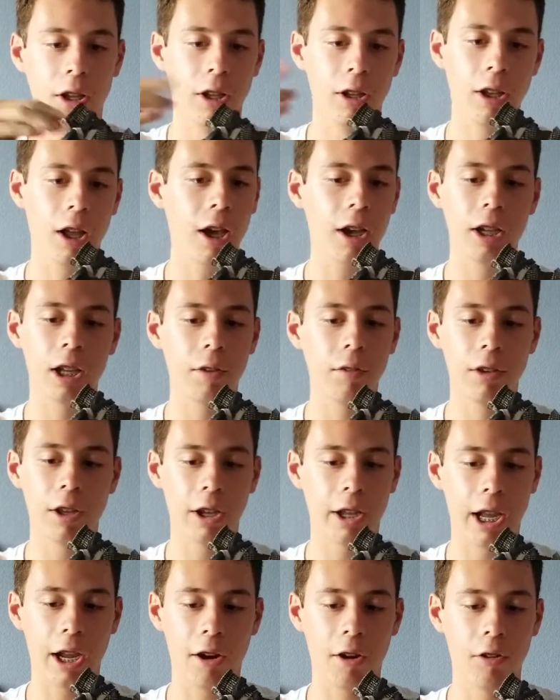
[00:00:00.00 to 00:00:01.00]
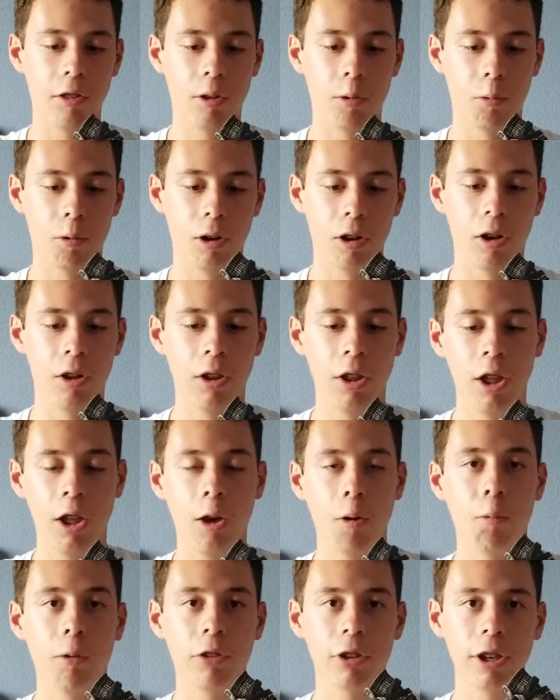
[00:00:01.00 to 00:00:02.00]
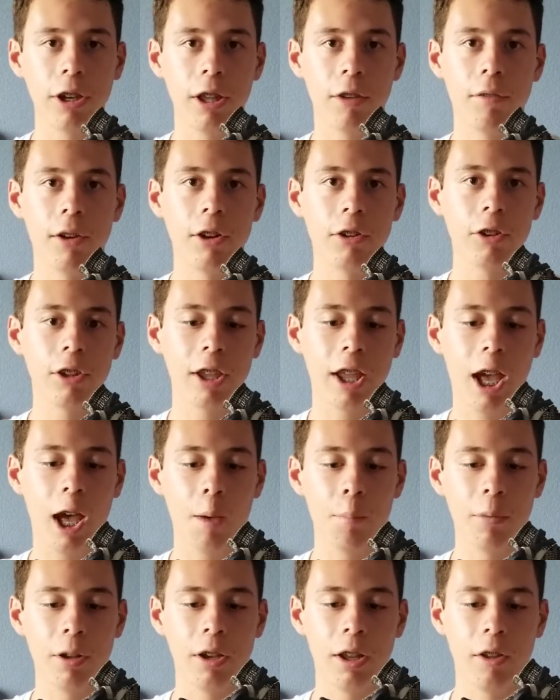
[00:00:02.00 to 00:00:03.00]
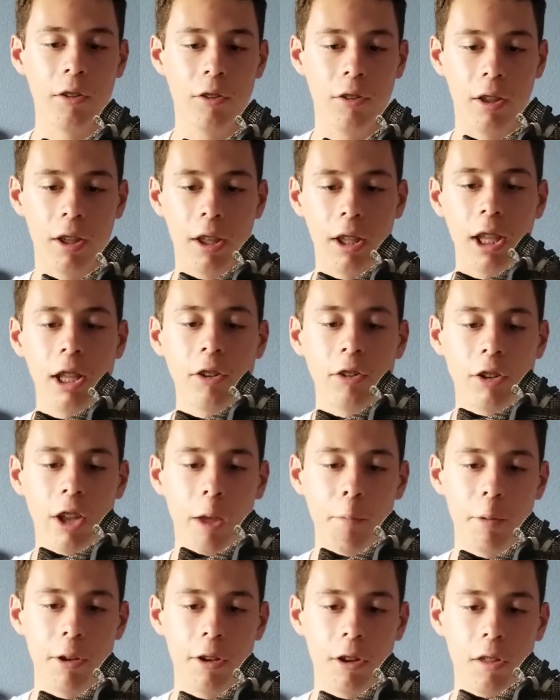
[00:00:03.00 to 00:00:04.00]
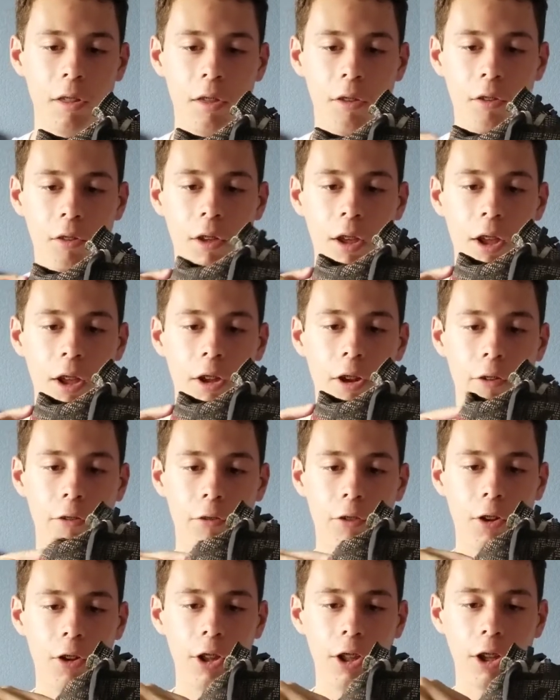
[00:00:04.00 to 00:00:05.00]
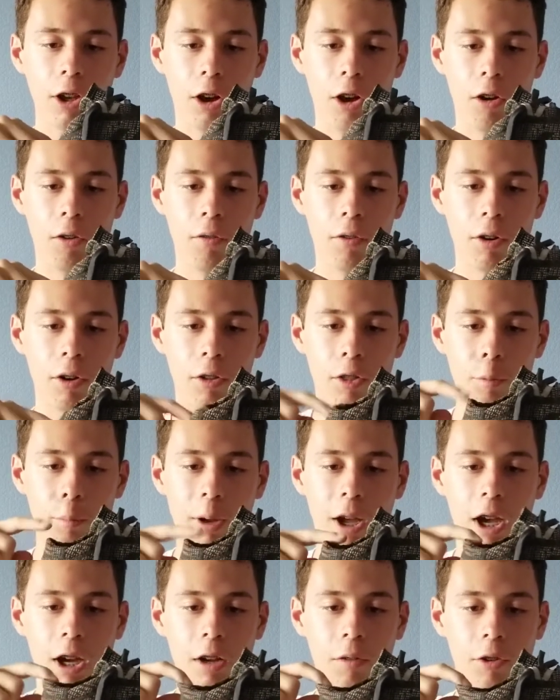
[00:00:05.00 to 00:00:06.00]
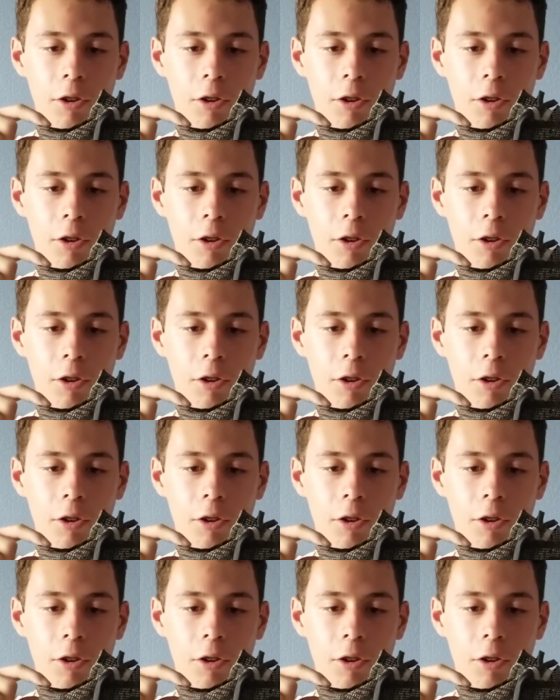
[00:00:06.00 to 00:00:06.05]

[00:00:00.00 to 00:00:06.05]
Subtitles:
not giving a care in the world, what's going to eventually happen is each time you do this, you're folding over the back of